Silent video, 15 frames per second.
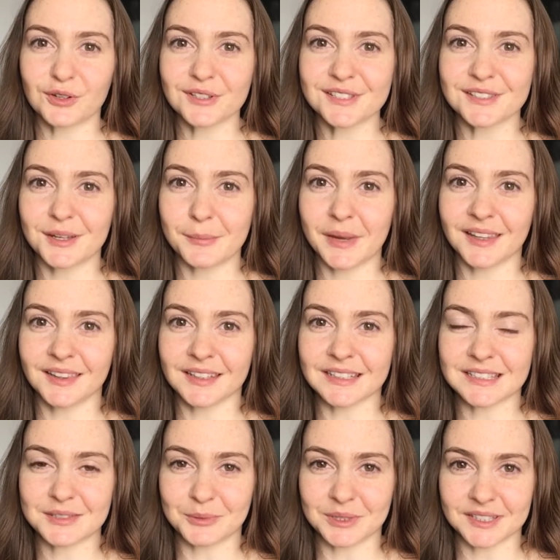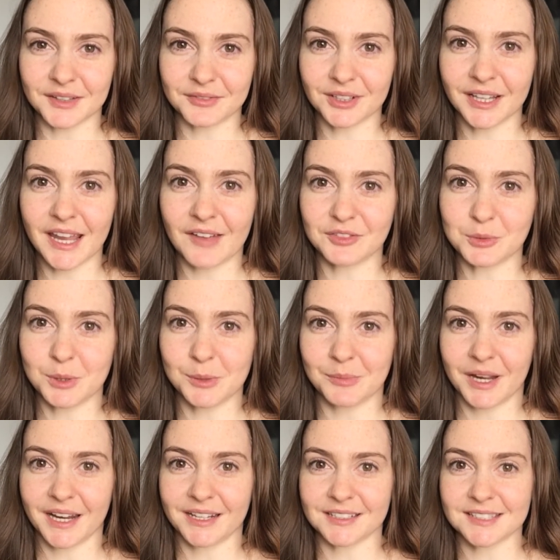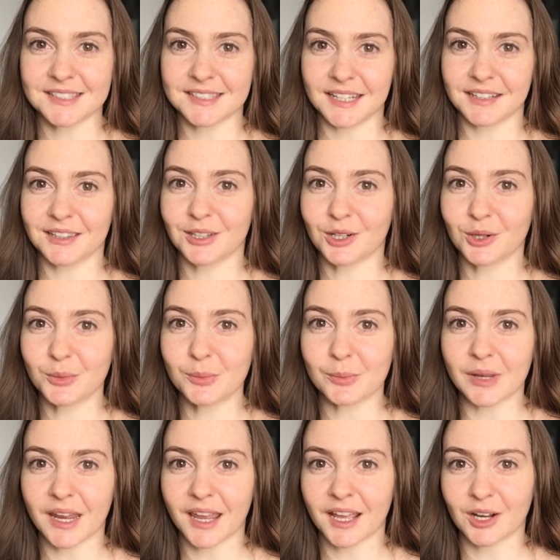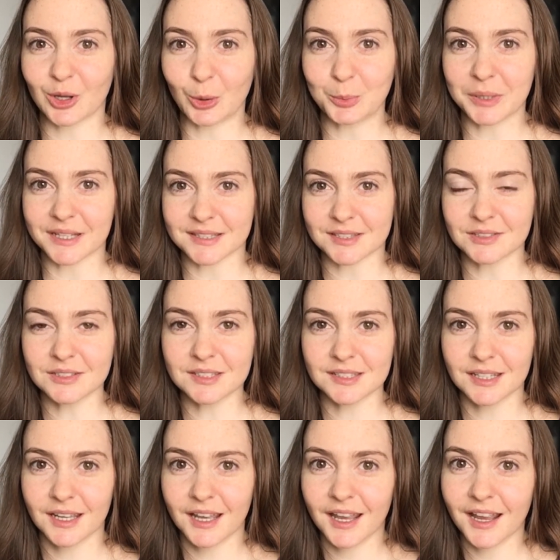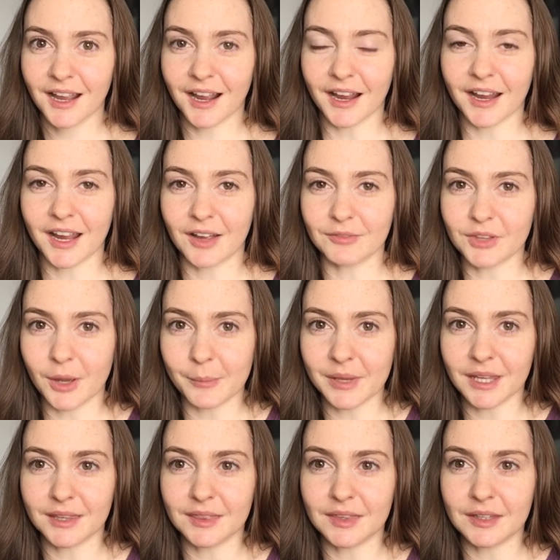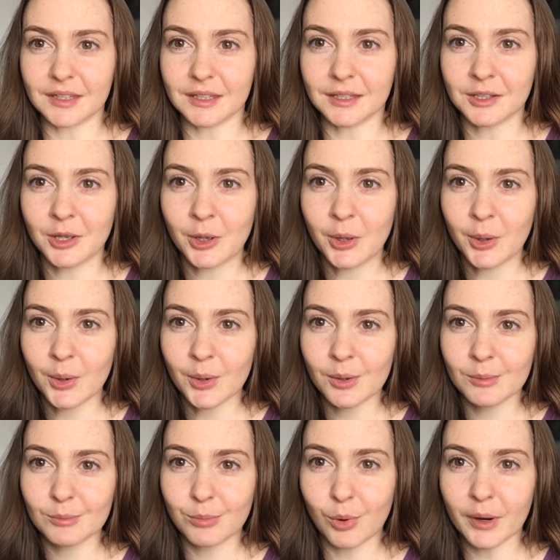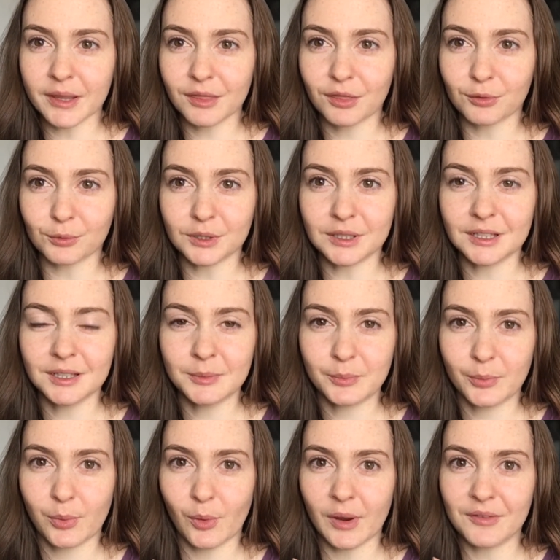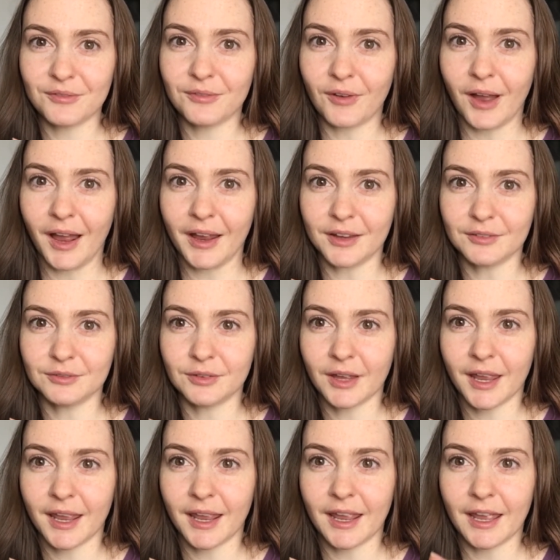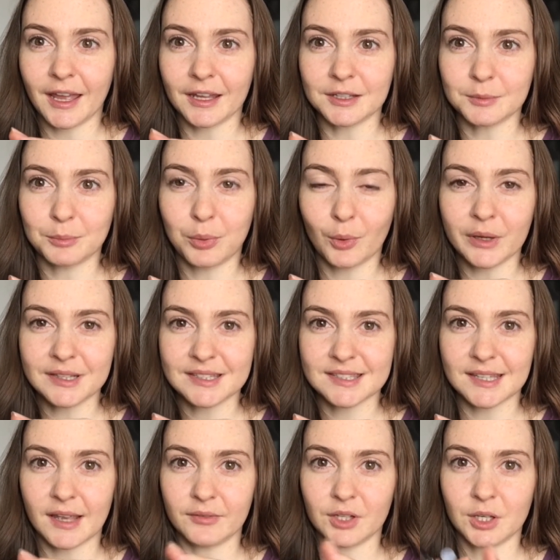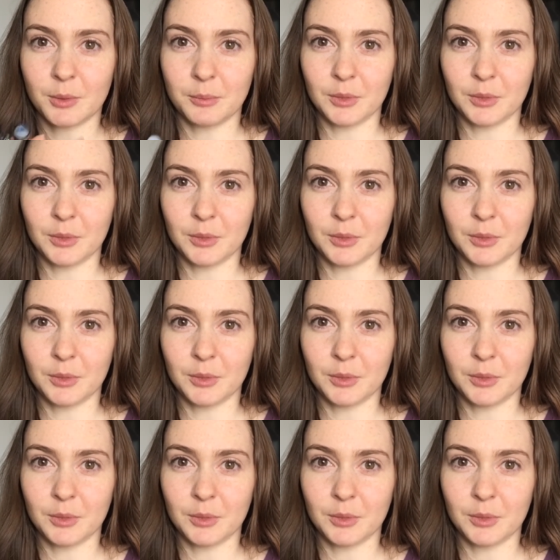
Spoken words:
First on my list would definitely have to be my Staedtler mechanical pencils. I have them in the 0.3, 0.5, and 0.7